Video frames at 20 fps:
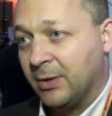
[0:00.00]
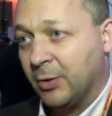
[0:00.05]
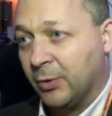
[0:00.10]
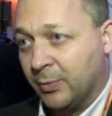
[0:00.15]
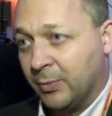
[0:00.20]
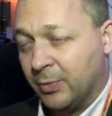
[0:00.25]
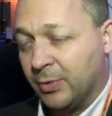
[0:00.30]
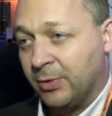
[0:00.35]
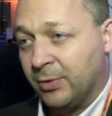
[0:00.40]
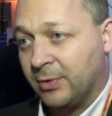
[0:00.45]

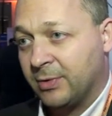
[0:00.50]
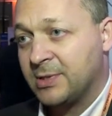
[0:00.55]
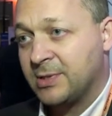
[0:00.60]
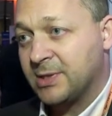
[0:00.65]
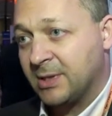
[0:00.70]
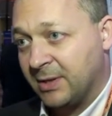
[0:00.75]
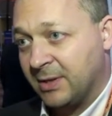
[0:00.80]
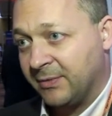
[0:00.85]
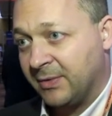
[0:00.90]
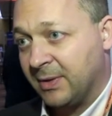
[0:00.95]
no more
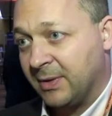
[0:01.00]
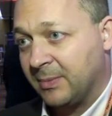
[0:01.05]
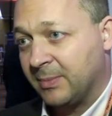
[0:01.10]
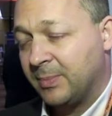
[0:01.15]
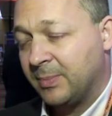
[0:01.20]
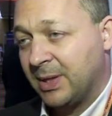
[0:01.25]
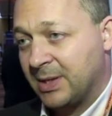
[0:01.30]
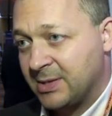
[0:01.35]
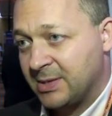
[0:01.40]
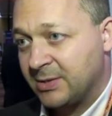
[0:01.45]
serving
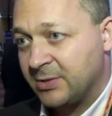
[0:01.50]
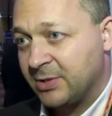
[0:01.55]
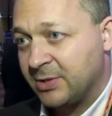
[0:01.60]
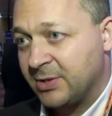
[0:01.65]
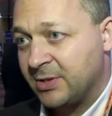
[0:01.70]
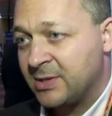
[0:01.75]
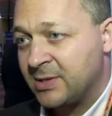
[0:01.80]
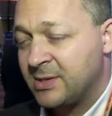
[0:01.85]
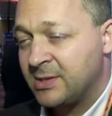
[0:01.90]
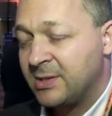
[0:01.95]

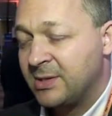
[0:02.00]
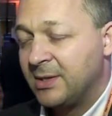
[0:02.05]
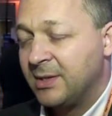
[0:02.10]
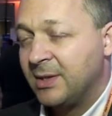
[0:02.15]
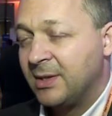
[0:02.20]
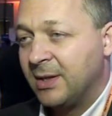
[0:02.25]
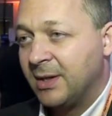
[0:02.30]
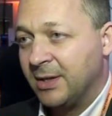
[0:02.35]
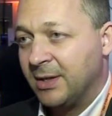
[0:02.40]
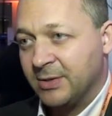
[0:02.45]
passengers
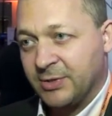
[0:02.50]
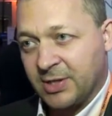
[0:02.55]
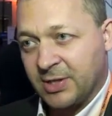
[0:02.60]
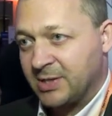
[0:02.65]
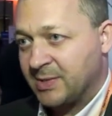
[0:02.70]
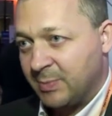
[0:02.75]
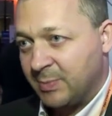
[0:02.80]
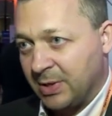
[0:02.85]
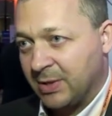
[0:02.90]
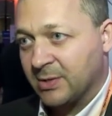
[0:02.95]

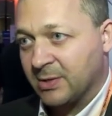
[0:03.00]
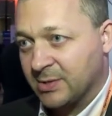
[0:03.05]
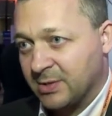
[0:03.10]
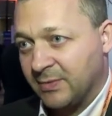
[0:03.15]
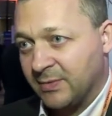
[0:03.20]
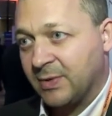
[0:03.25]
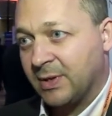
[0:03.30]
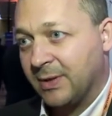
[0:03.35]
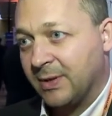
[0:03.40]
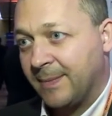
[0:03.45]
just because
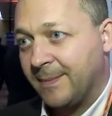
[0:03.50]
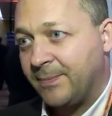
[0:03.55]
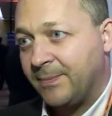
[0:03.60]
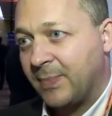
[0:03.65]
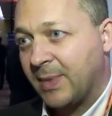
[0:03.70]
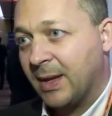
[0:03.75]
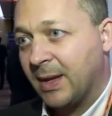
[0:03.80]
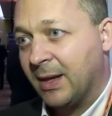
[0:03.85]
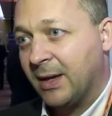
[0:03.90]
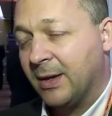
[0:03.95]
of the
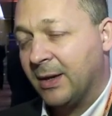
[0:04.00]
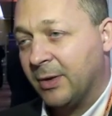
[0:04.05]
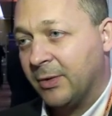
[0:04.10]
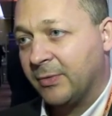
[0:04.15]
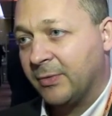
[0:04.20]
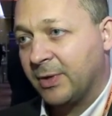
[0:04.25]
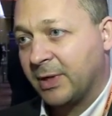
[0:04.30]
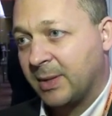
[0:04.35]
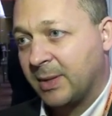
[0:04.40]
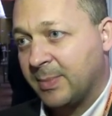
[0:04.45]

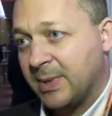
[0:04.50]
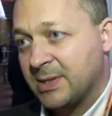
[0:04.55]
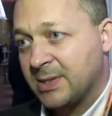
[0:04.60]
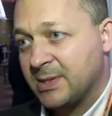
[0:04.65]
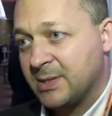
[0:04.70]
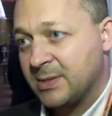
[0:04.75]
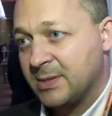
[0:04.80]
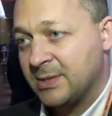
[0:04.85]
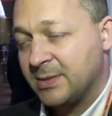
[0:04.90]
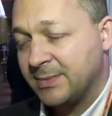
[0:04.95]

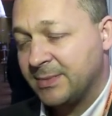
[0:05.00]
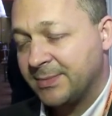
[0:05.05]
overcapacity.